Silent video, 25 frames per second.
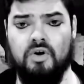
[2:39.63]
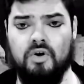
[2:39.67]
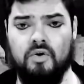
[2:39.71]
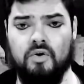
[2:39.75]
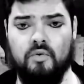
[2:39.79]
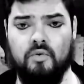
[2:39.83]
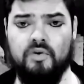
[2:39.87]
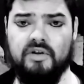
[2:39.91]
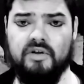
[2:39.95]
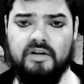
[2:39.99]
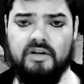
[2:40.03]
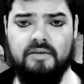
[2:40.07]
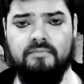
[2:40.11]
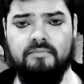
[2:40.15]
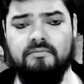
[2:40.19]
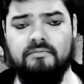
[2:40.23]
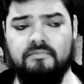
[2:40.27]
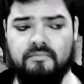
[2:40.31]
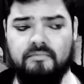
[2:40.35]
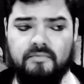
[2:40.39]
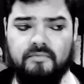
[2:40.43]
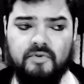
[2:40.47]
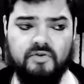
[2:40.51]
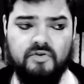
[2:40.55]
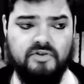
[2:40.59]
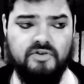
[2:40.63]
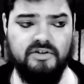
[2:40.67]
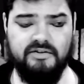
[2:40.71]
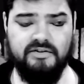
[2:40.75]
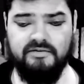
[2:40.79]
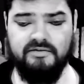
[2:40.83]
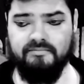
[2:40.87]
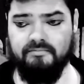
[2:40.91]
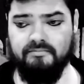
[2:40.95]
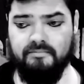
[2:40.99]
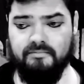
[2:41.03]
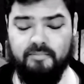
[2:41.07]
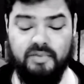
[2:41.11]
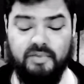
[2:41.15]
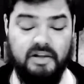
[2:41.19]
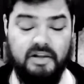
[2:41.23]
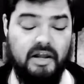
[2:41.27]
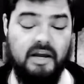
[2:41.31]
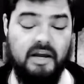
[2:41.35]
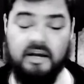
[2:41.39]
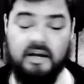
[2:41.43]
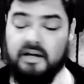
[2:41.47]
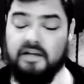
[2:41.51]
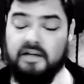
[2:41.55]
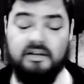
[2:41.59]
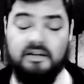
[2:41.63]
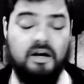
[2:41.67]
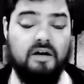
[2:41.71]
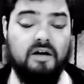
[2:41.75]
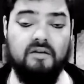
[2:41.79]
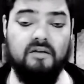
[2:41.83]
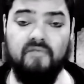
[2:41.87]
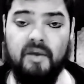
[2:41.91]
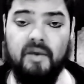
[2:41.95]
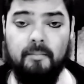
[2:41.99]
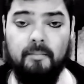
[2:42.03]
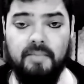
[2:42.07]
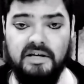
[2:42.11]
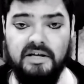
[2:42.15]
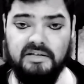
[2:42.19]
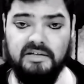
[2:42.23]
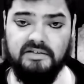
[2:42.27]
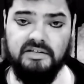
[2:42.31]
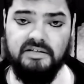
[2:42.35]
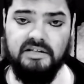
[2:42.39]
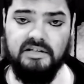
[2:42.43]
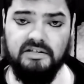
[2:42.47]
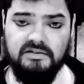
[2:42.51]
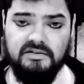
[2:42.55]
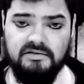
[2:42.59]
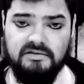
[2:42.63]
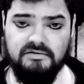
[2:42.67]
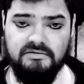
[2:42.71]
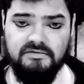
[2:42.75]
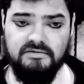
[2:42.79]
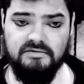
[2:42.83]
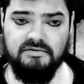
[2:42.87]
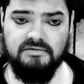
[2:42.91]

Really, you're just playing a ton of NPCs,